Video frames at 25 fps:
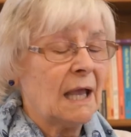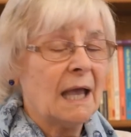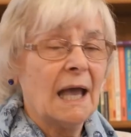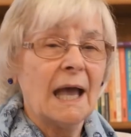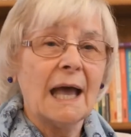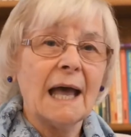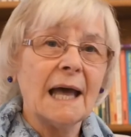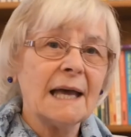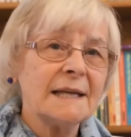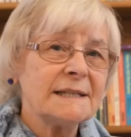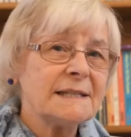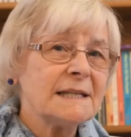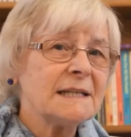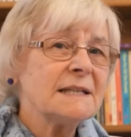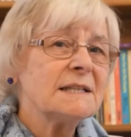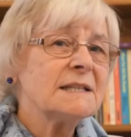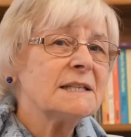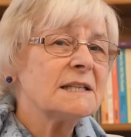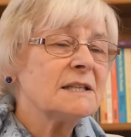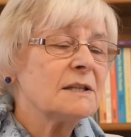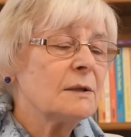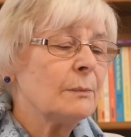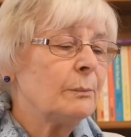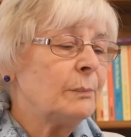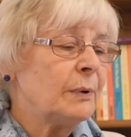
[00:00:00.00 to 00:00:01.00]
Adding
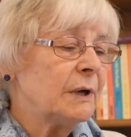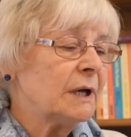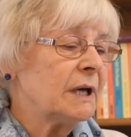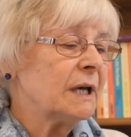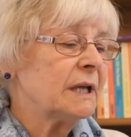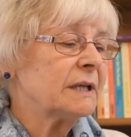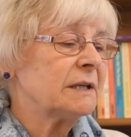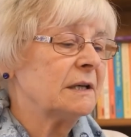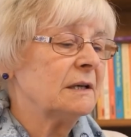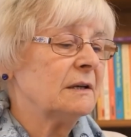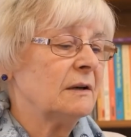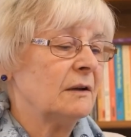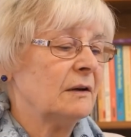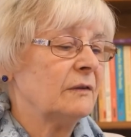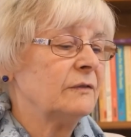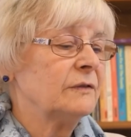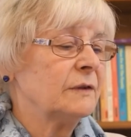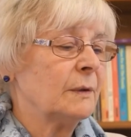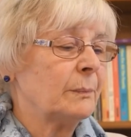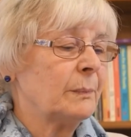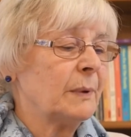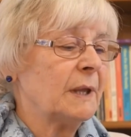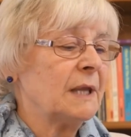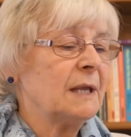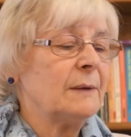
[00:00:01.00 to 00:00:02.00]
to the burden on the
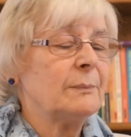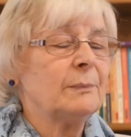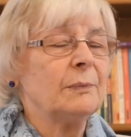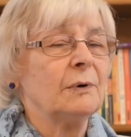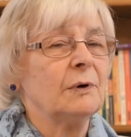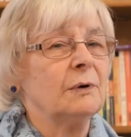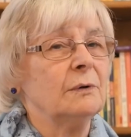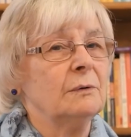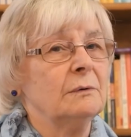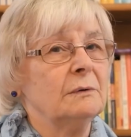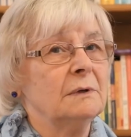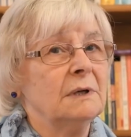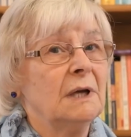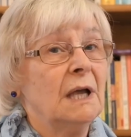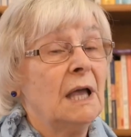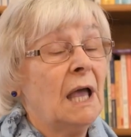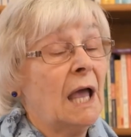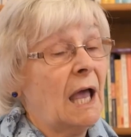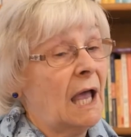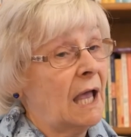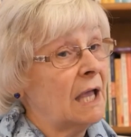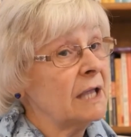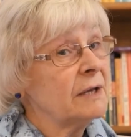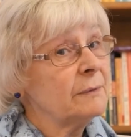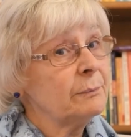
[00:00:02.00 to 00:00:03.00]
people
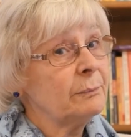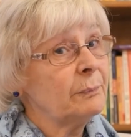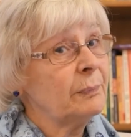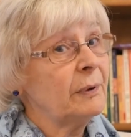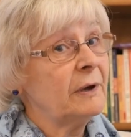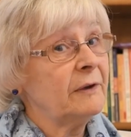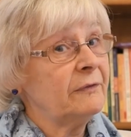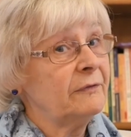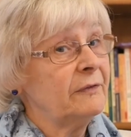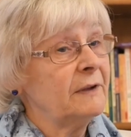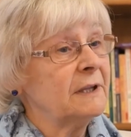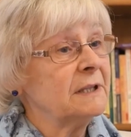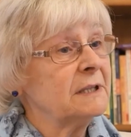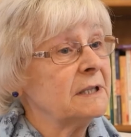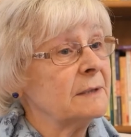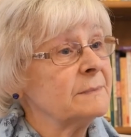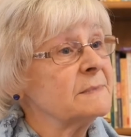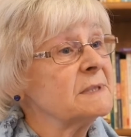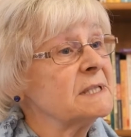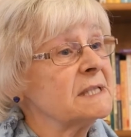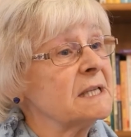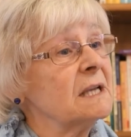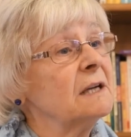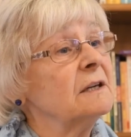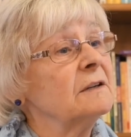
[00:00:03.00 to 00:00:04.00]
and puffing
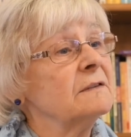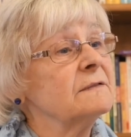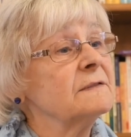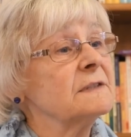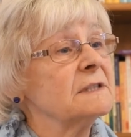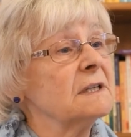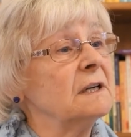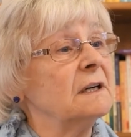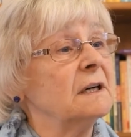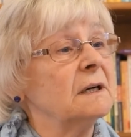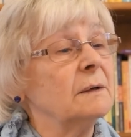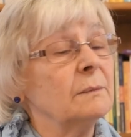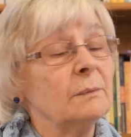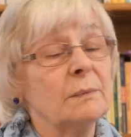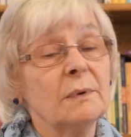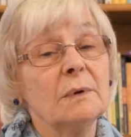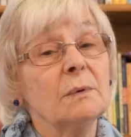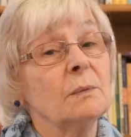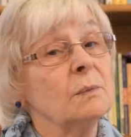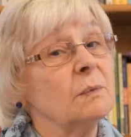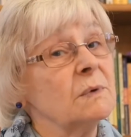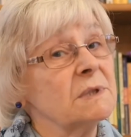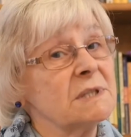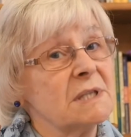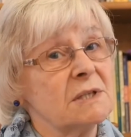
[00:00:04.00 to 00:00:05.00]
themselves up
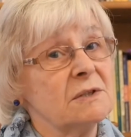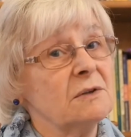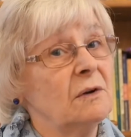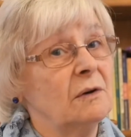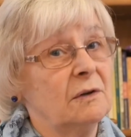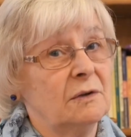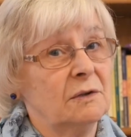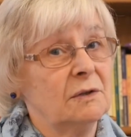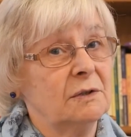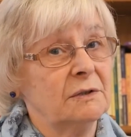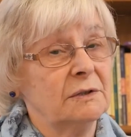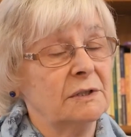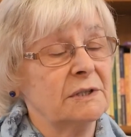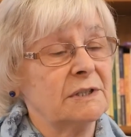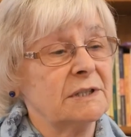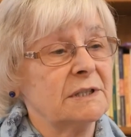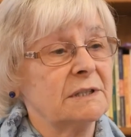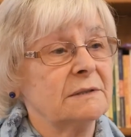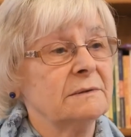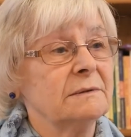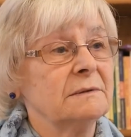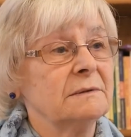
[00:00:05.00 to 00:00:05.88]
was not good.